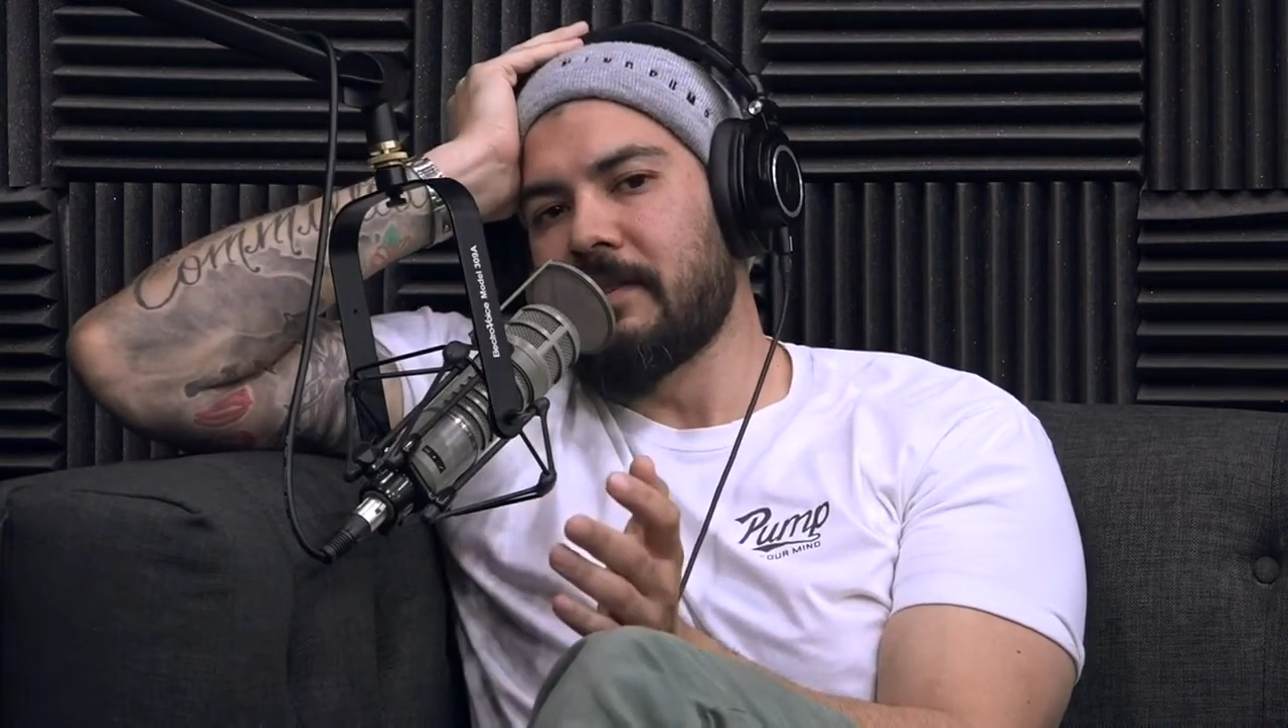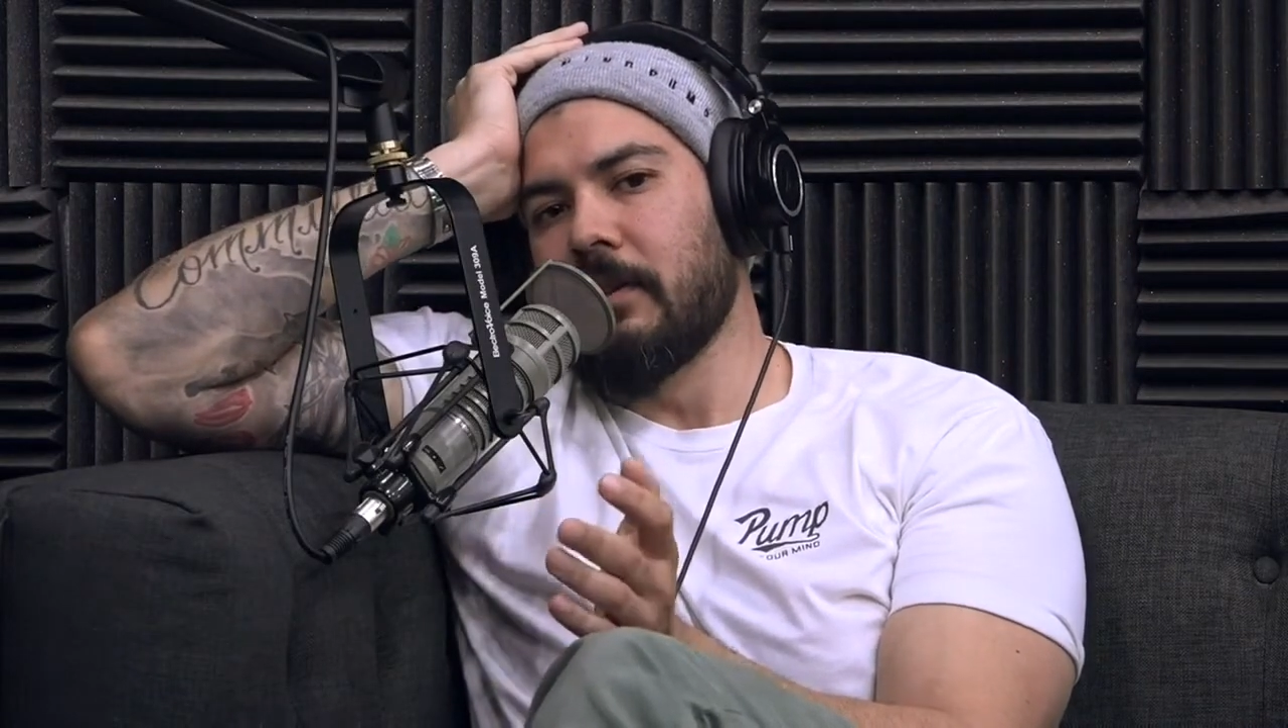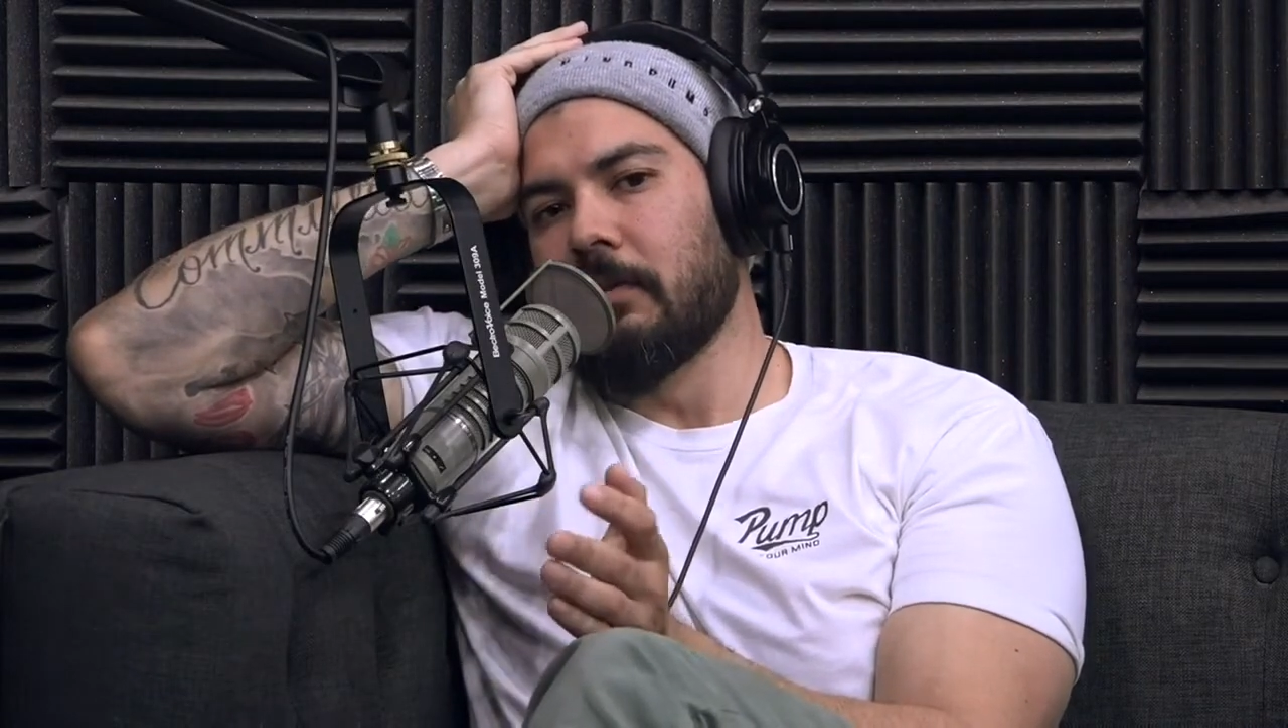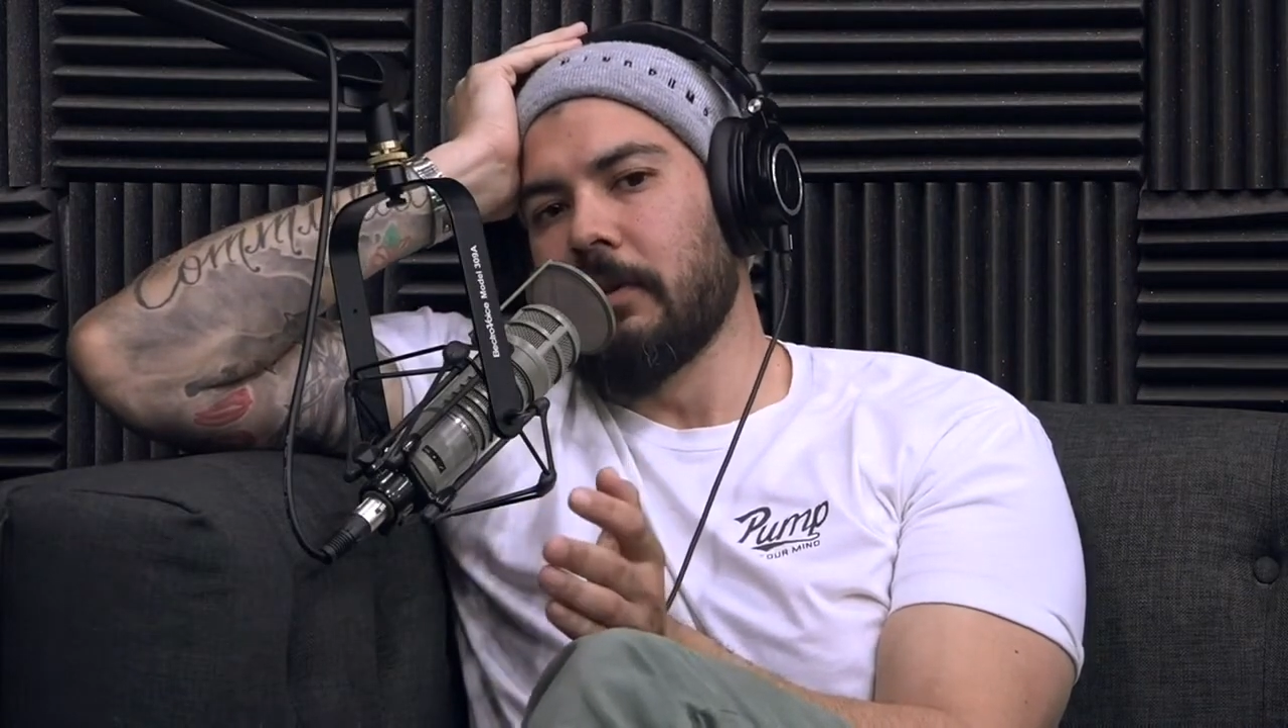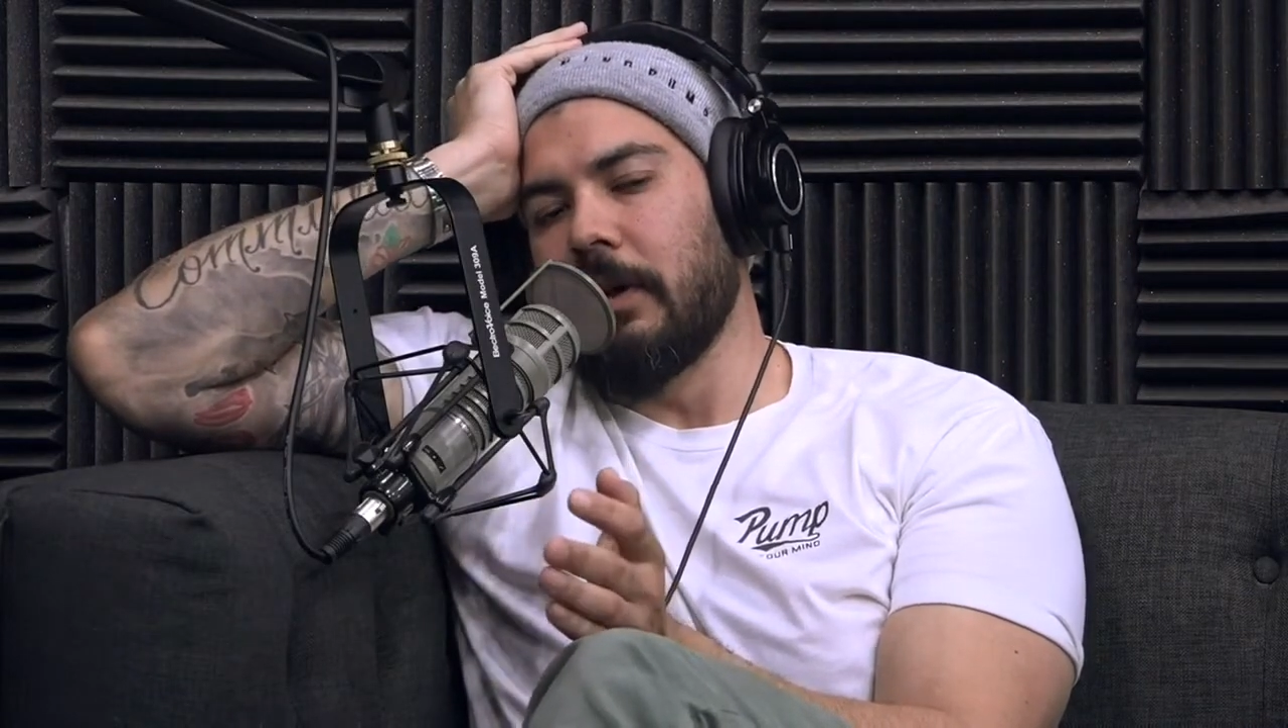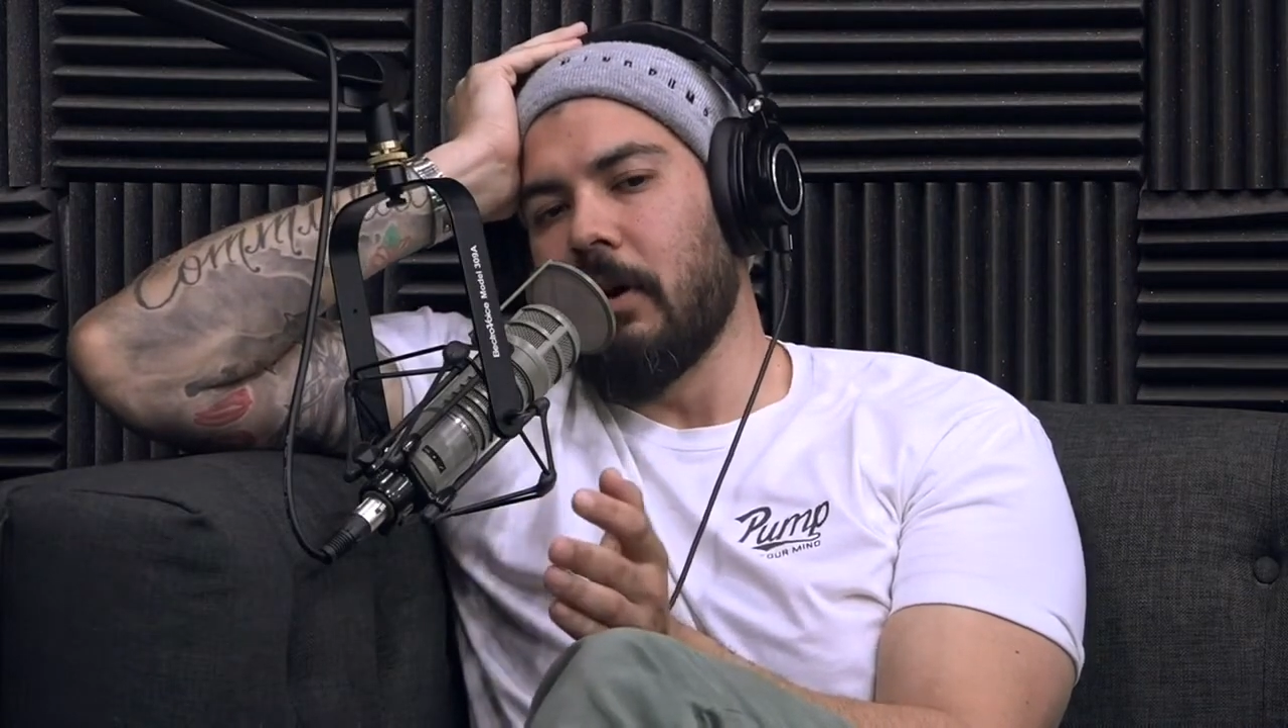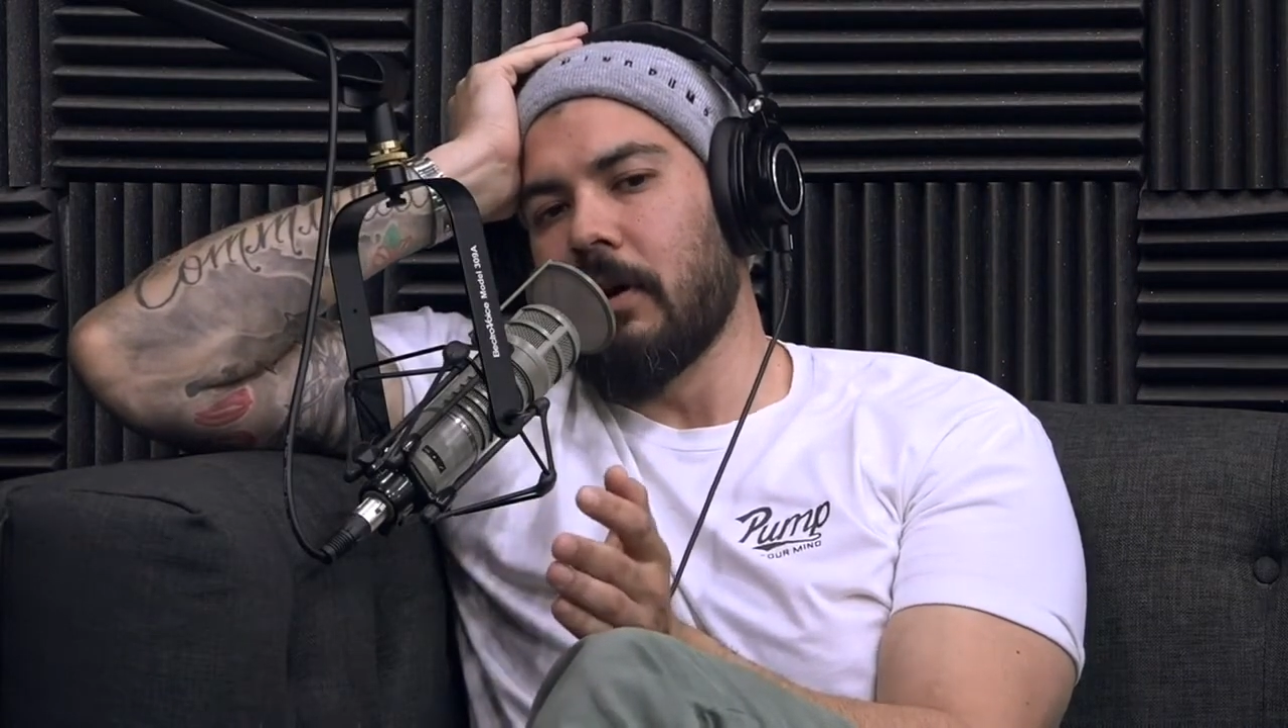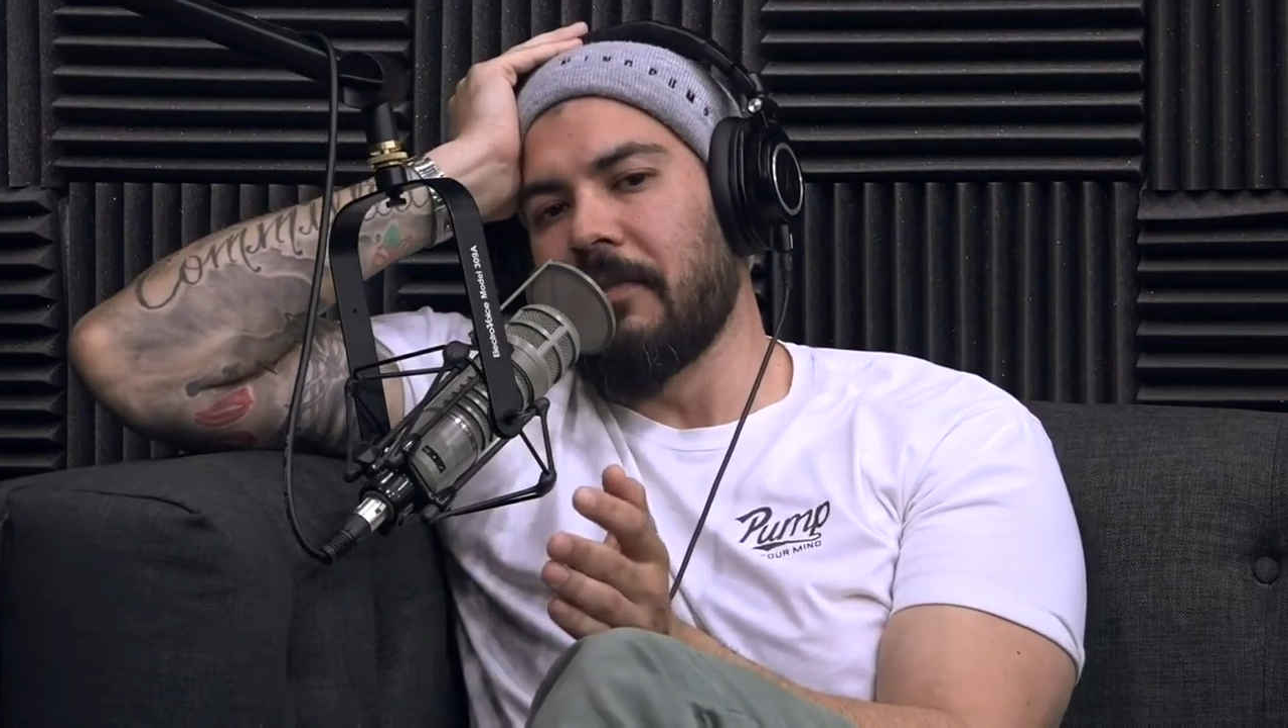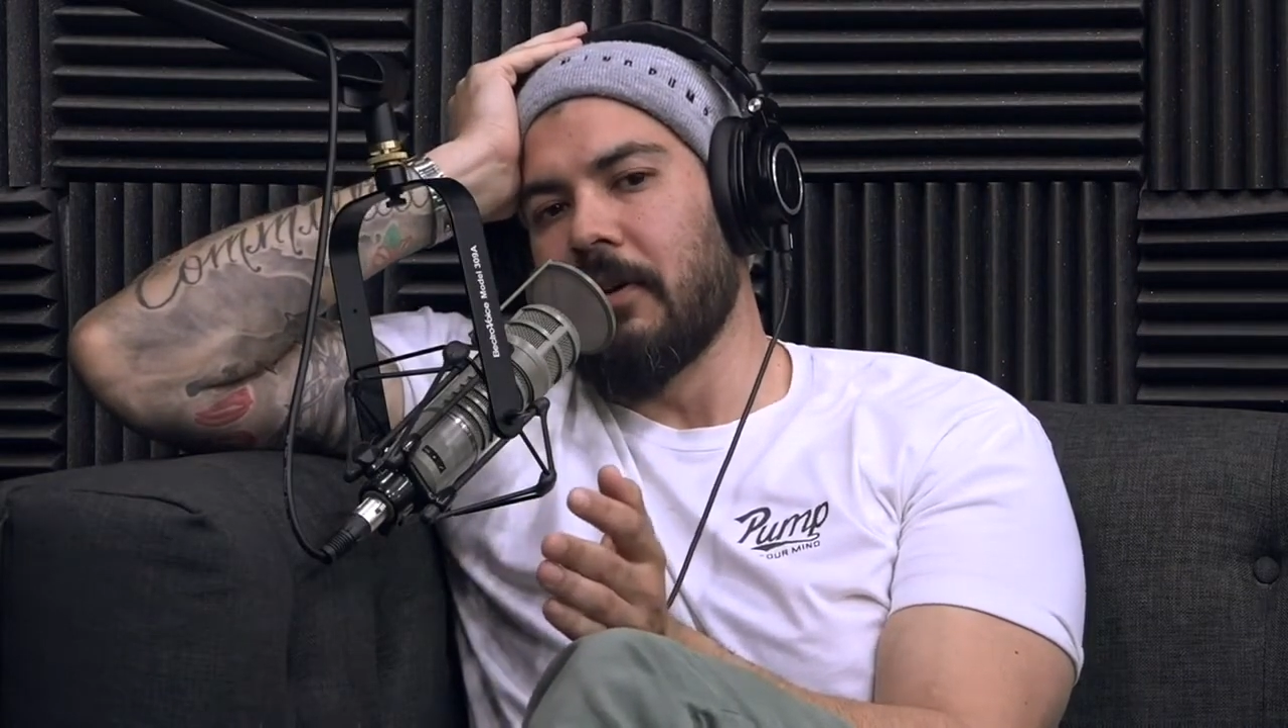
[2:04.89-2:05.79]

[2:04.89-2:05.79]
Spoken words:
still really hard